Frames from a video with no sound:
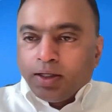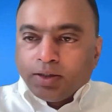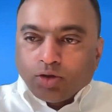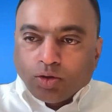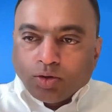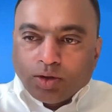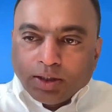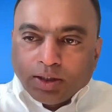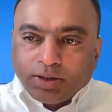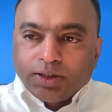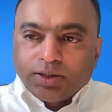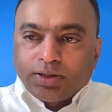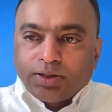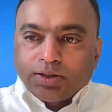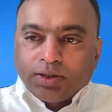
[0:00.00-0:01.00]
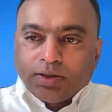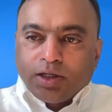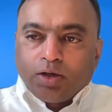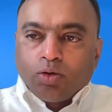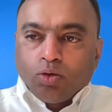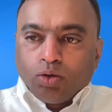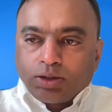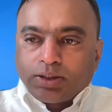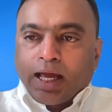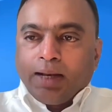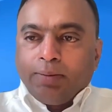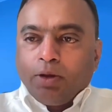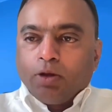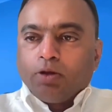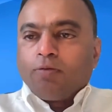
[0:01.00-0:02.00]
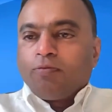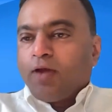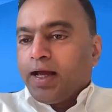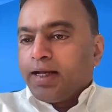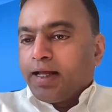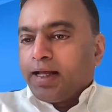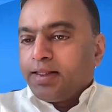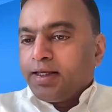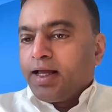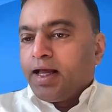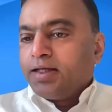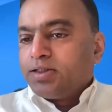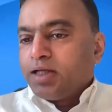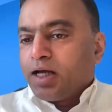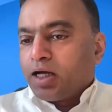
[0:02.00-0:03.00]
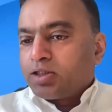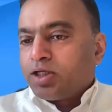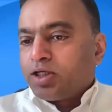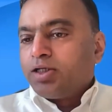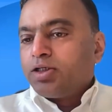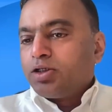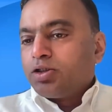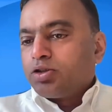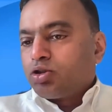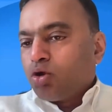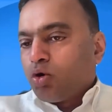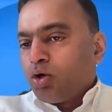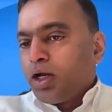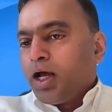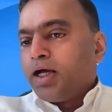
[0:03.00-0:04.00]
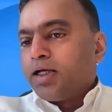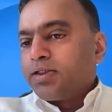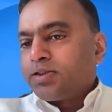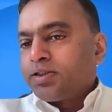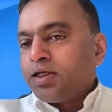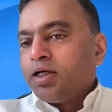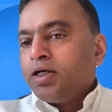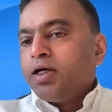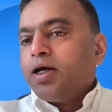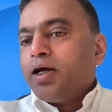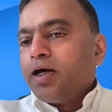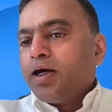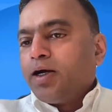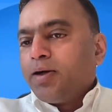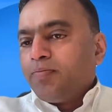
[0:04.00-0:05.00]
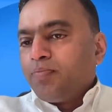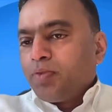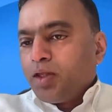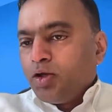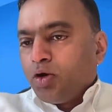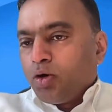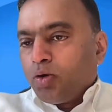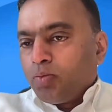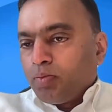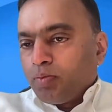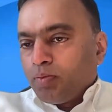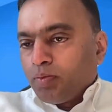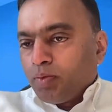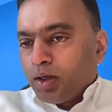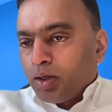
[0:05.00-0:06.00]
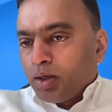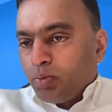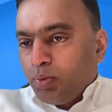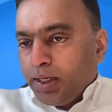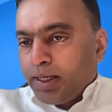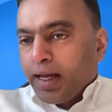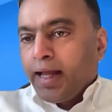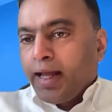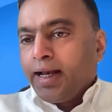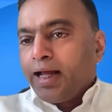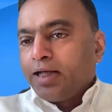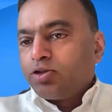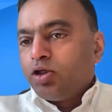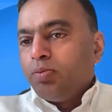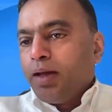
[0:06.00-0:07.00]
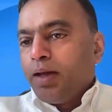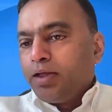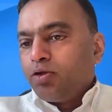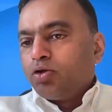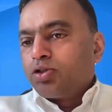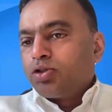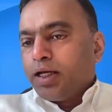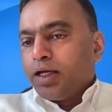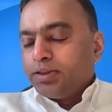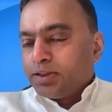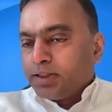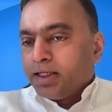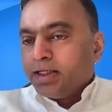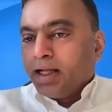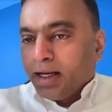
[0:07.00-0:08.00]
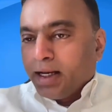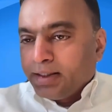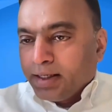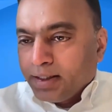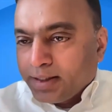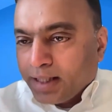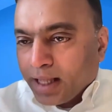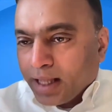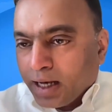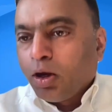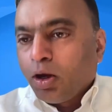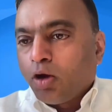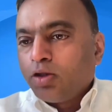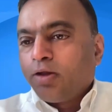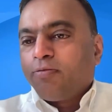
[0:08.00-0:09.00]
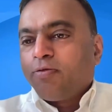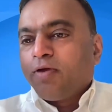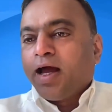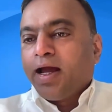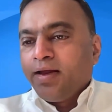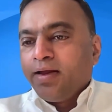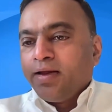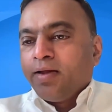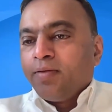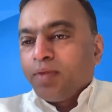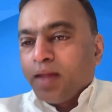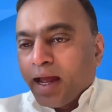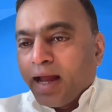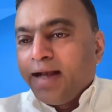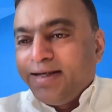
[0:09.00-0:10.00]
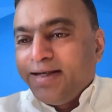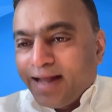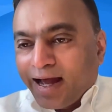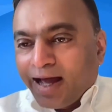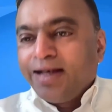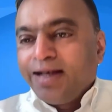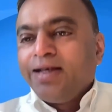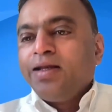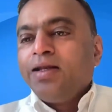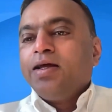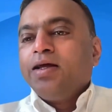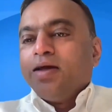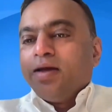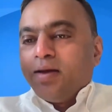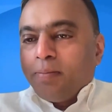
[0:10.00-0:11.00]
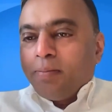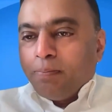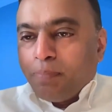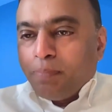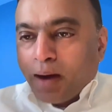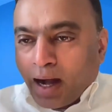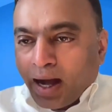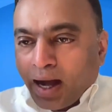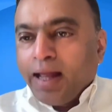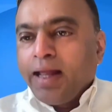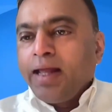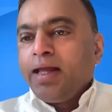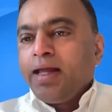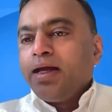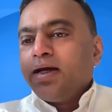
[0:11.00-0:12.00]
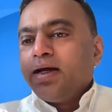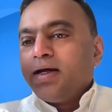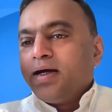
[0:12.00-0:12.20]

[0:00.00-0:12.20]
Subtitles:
so this is, the rules can be on the fly. And I think as Akshay showed us, we can actually make those changes, and it can be on the fly and done by